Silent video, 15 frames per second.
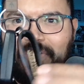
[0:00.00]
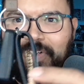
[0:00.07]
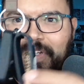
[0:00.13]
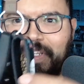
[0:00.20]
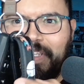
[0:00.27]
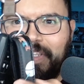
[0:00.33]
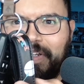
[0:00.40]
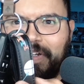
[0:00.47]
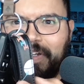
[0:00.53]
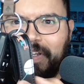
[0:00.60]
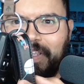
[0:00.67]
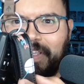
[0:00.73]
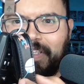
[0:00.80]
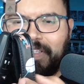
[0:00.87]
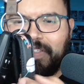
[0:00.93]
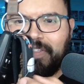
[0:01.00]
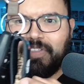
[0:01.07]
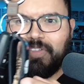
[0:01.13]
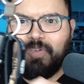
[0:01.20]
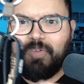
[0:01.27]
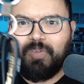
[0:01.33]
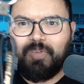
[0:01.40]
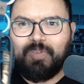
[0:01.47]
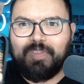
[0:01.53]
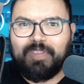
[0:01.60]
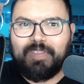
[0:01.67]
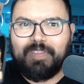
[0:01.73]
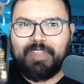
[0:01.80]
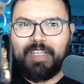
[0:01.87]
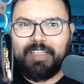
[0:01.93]
here. So
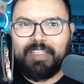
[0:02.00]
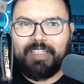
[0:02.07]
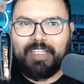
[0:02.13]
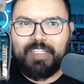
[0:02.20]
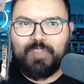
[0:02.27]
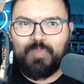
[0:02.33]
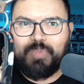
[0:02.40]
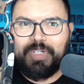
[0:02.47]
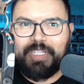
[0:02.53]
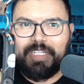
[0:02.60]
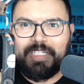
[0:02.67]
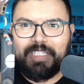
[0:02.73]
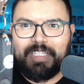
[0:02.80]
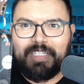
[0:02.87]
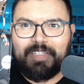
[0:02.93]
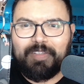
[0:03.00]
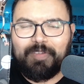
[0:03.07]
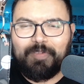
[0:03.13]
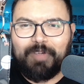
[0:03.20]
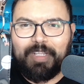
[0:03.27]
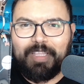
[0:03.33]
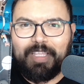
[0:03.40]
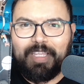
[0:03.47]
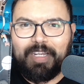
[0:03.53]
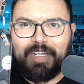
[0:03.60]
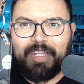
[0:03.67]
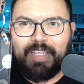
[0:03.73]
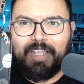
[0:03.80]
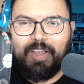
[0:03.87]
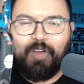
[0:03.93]
I think that's pretty clean right there.
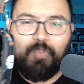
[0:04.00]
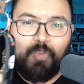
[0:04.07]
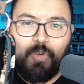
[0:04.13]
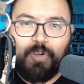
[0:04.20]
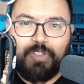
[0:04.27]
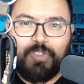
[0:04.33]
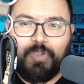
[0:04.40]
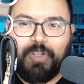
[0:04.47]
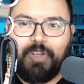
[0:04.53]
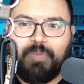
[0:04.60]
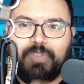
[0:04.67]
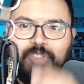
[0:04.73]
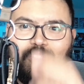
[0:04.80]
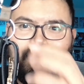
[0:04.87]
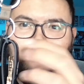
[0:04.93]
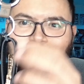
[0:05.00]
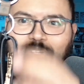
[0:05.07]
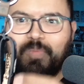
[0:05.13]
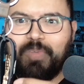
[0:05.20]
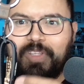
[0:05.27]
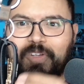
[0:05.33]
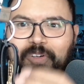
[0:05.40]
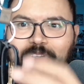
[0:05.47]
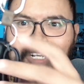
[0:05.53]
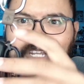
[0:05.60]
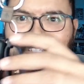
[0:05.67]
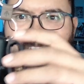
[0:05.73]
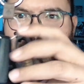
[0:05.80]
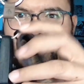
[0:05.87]
Of course, you can always just run it with the organizer